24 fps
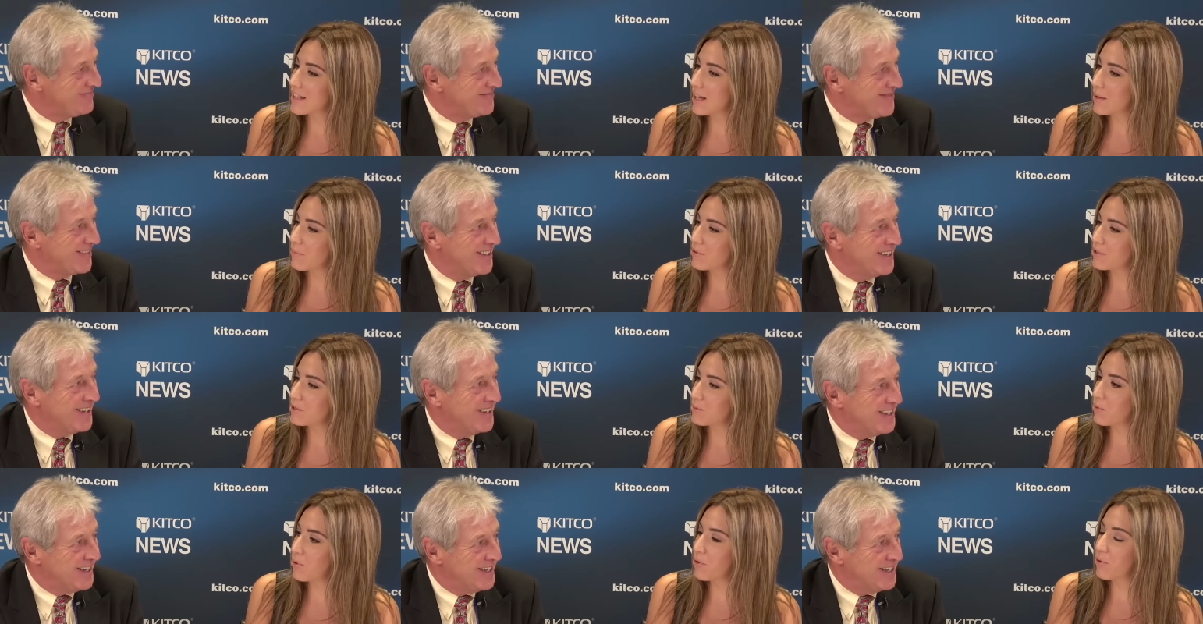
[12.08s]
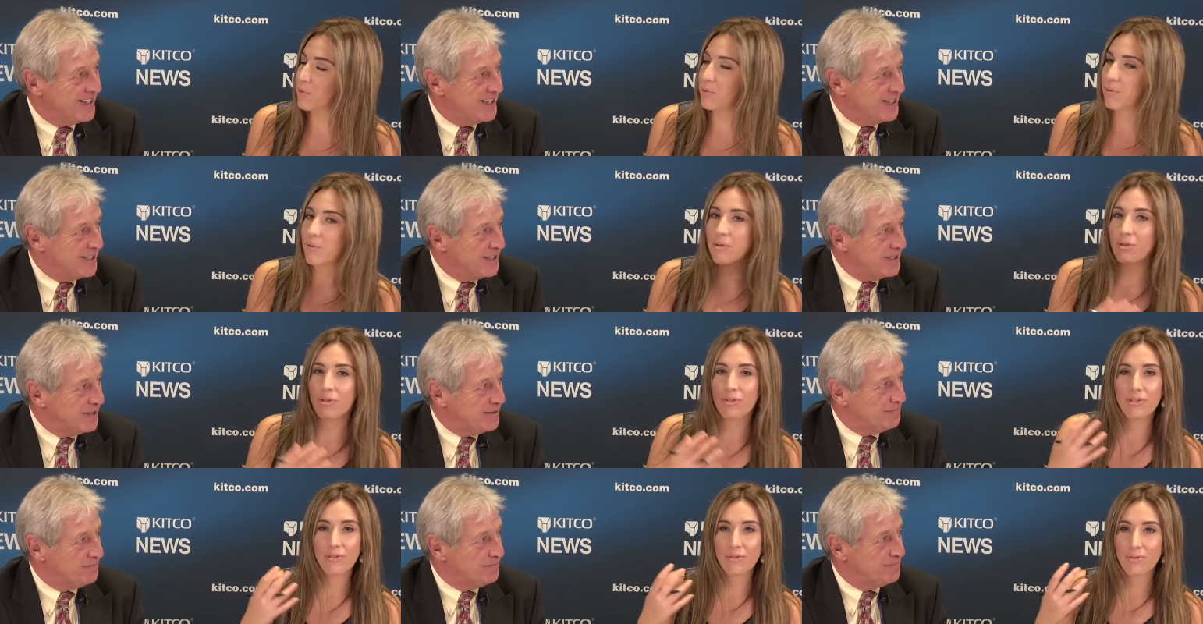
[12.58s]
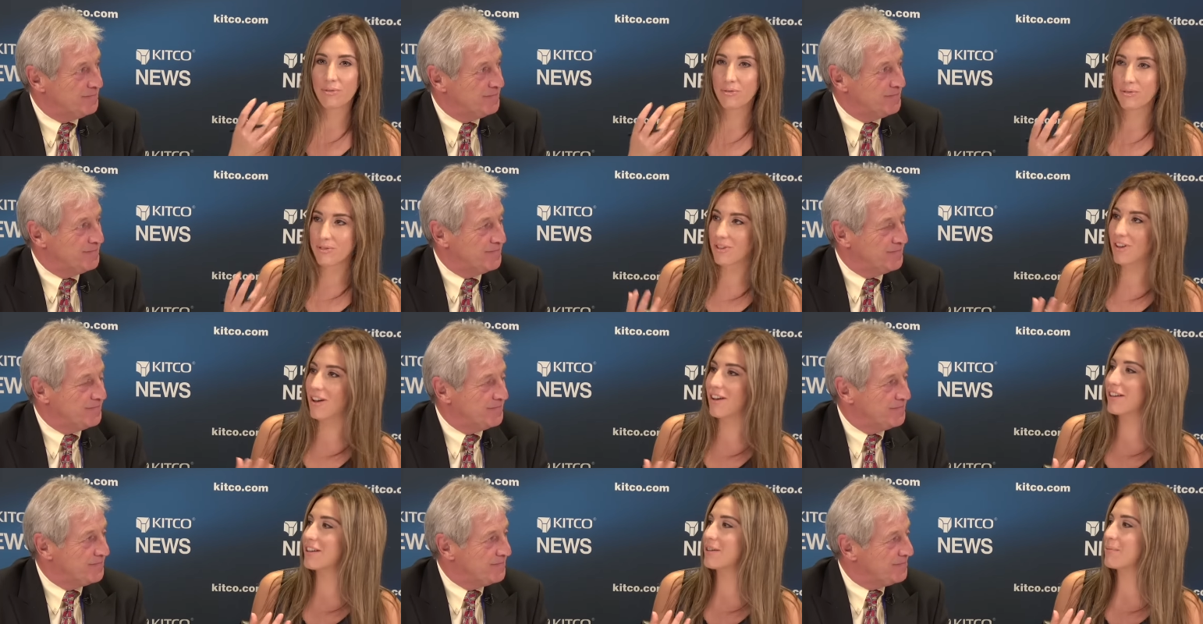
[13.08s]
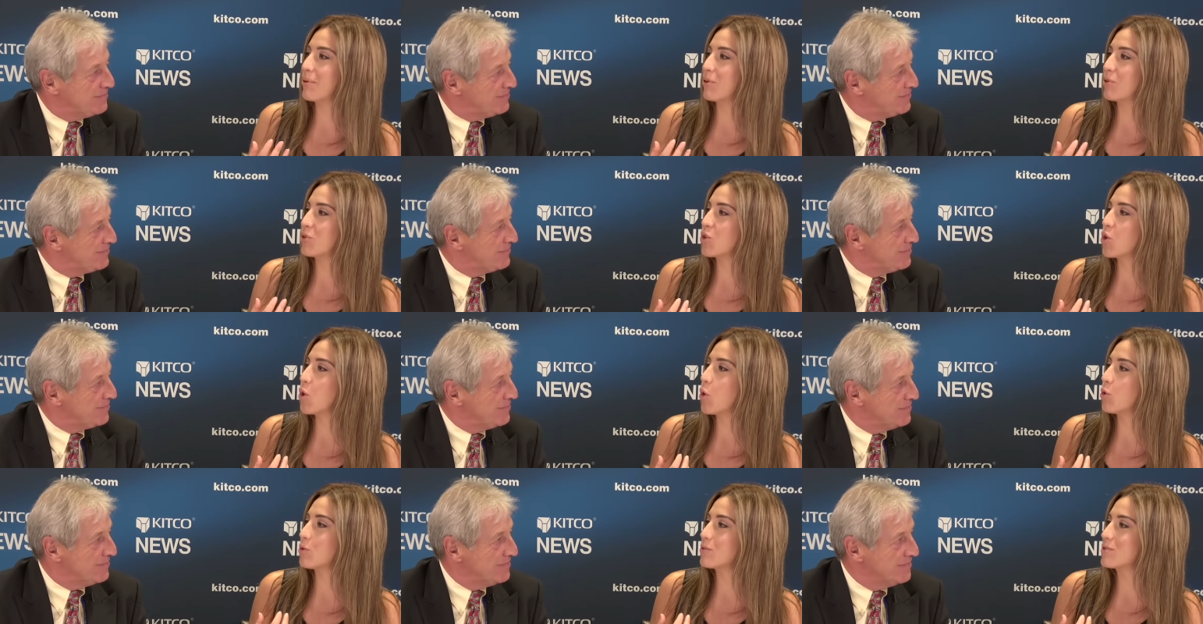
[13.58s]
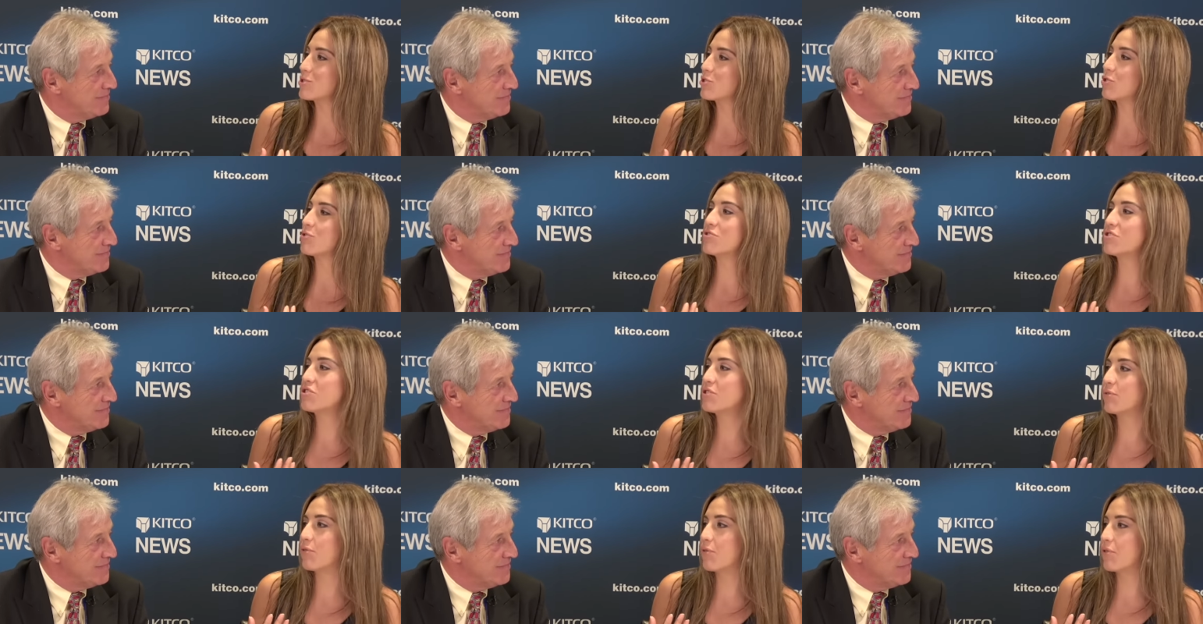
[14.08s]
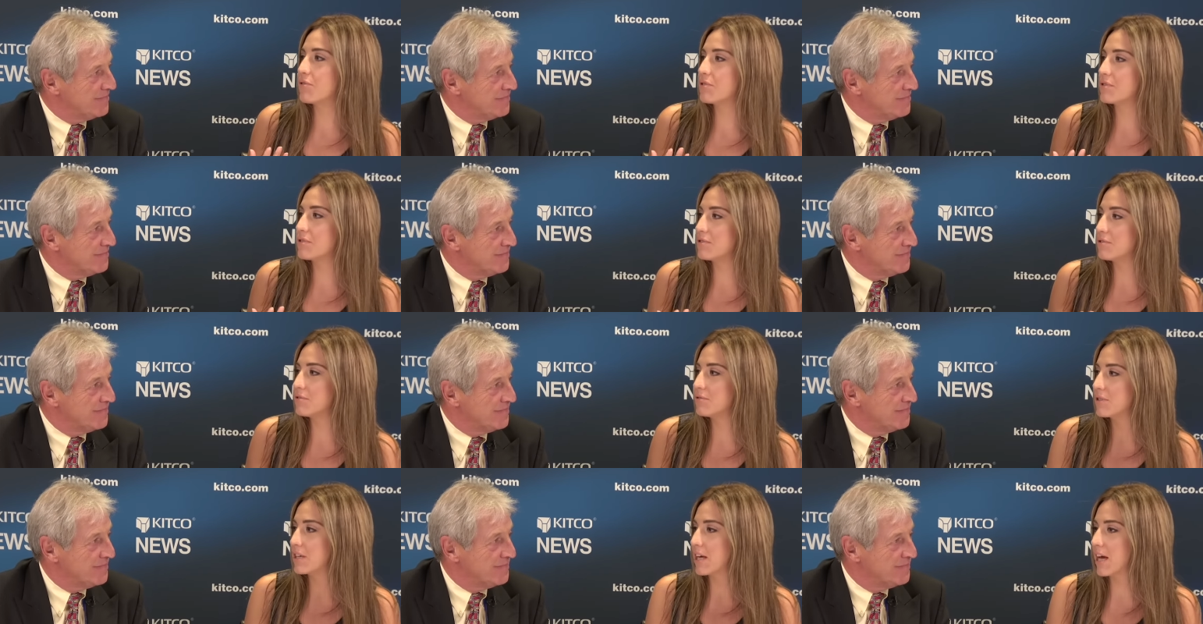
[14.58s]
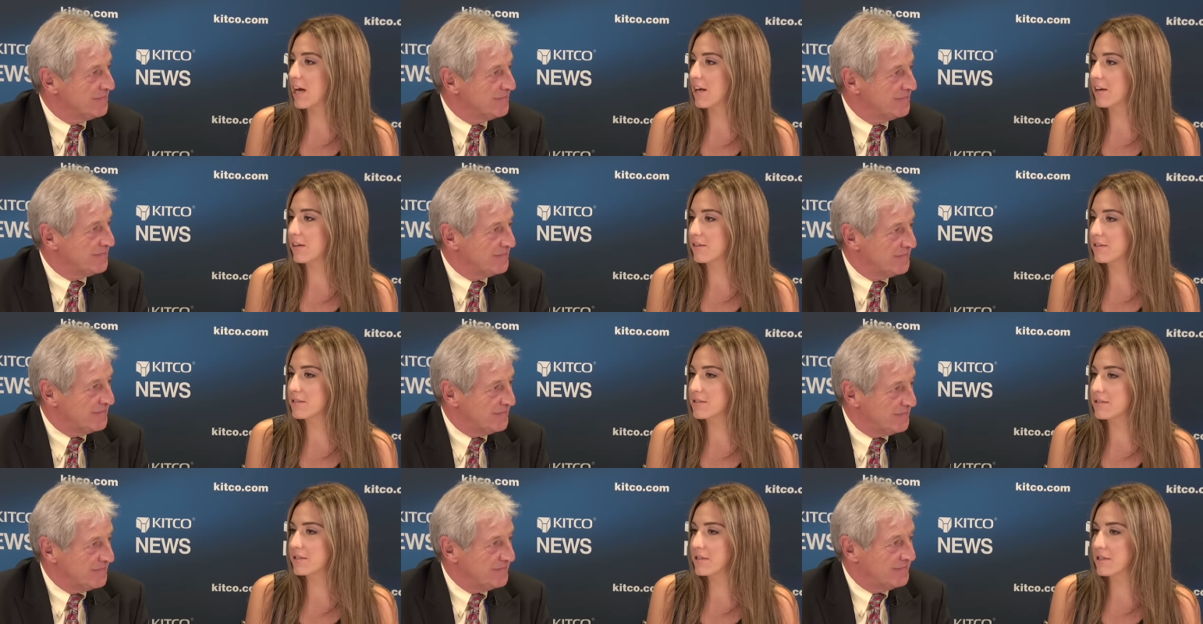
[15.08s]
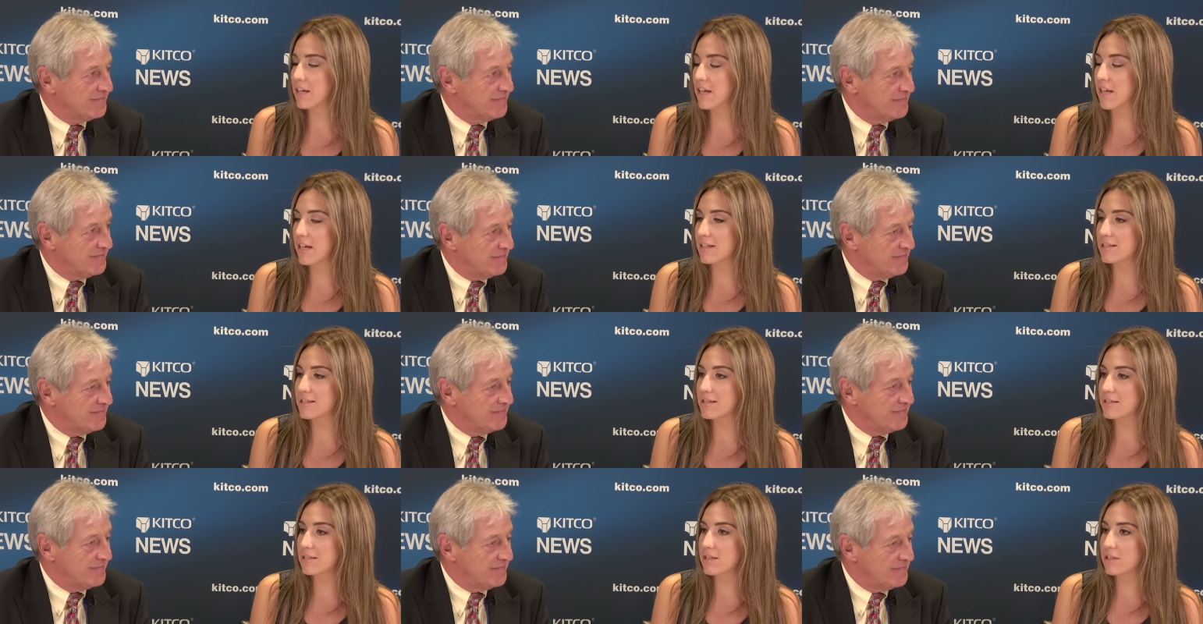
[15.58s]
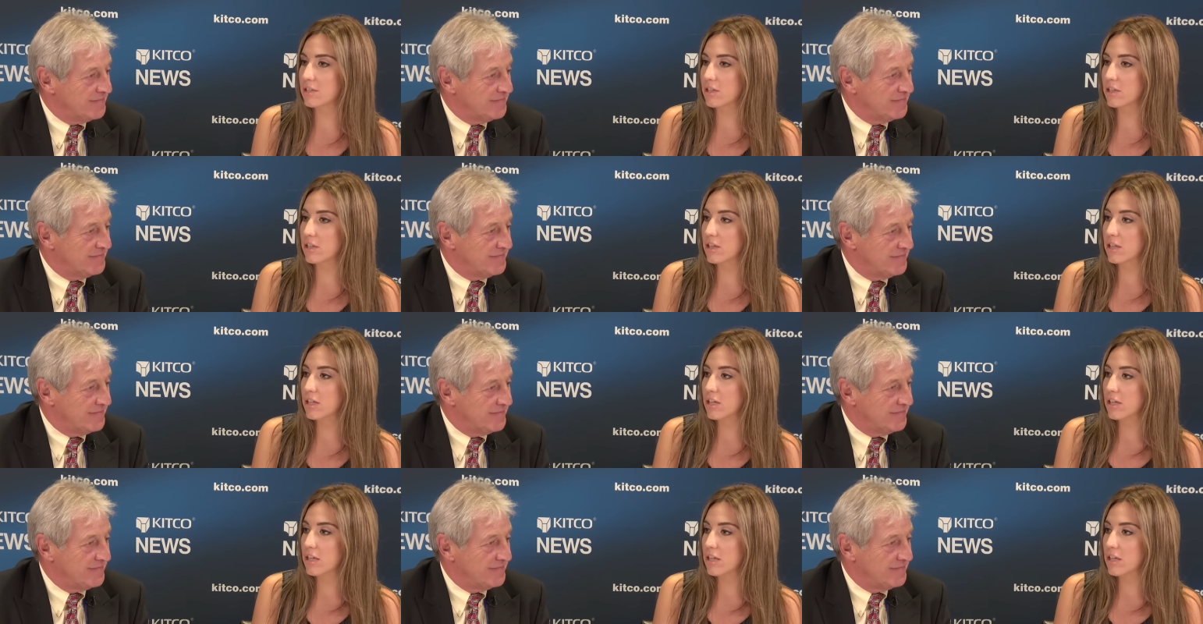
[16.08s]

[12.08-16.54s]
Speaker 1: time we spoke, we were talking about gold searching for this new catalyst. Today, it's still